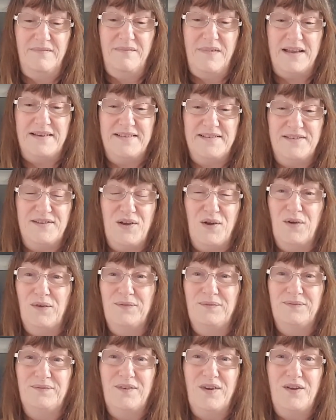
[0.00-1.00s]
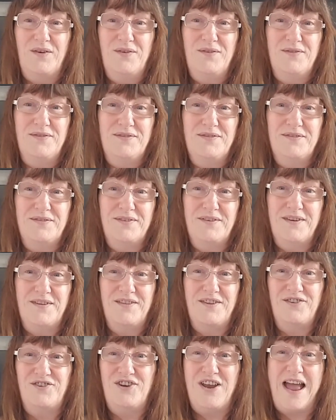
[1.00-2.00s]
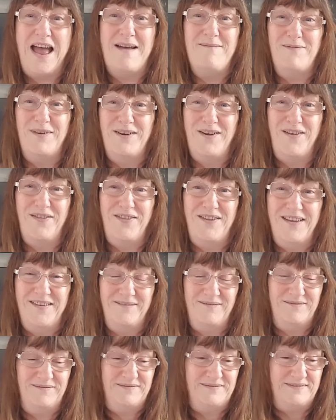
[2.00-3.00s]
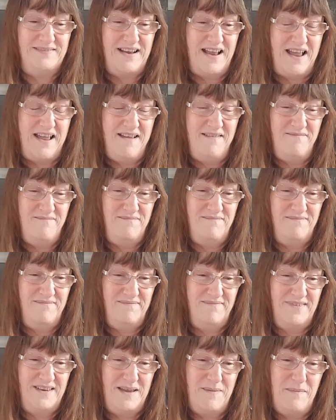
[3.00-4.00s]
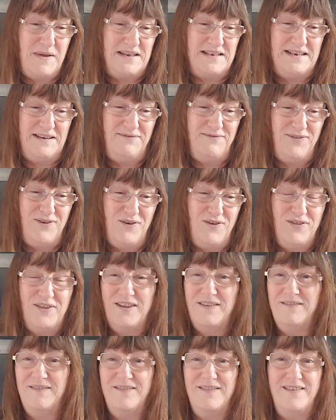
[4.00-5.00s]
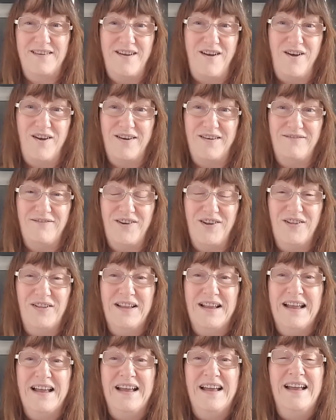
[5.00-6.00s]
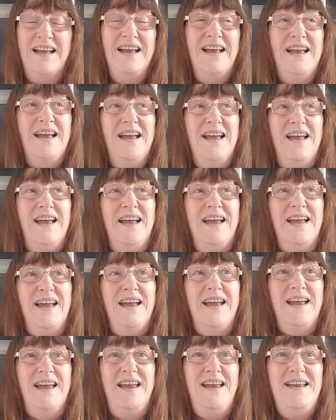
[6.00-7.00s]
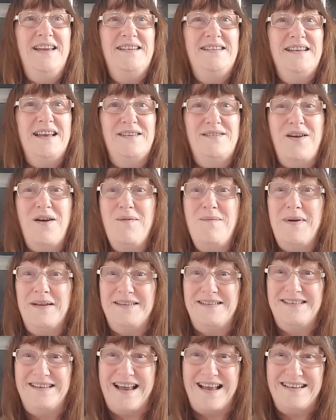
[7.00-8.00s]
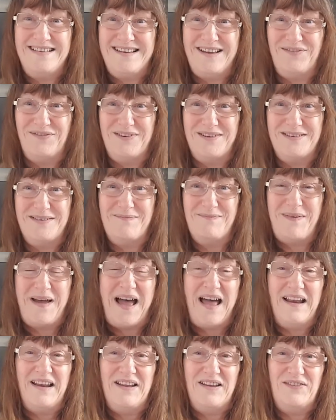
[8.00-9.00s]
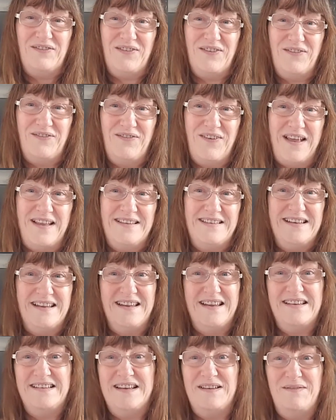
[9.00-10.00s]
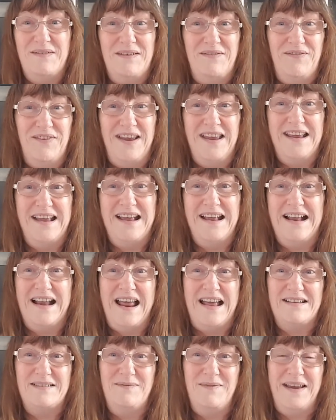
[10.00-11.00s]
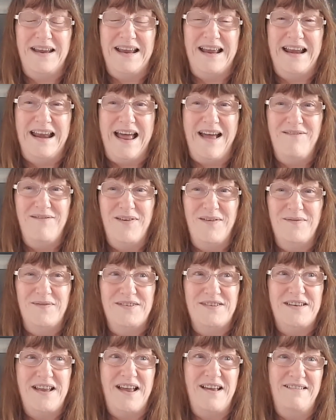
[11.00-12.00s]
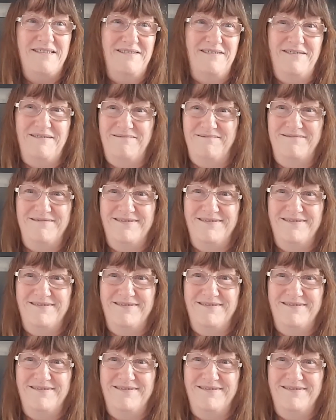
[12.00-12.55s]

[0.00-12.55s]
my son, who's the chairman on the committee for the carnival, he says, oh, my dad's after some pallets for the fence. And they said, well, if he can collect them, he can have them. So,